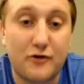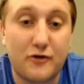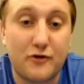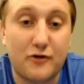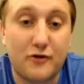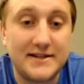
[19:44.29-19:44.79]
And
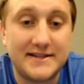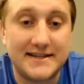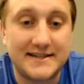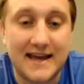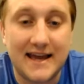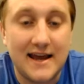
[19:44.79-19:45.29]
for NC
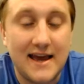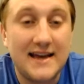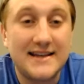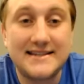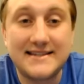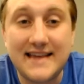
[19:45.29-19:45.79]
State,
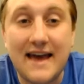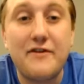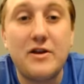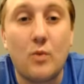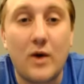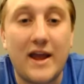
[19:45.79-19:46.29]

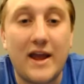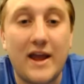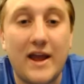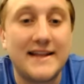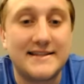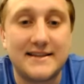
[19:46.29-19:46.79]
7
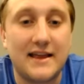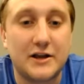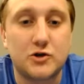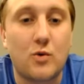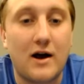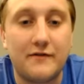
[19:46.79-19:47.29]
wins in like a
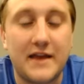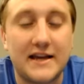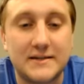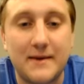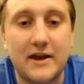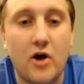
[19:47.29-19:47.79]
12-day
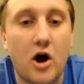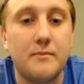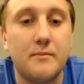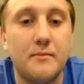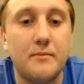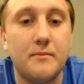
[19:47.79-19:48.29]
span.
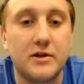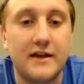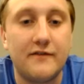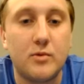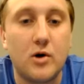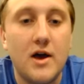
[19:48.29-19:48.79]

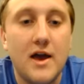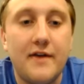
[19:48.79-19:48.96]
Unbelievable.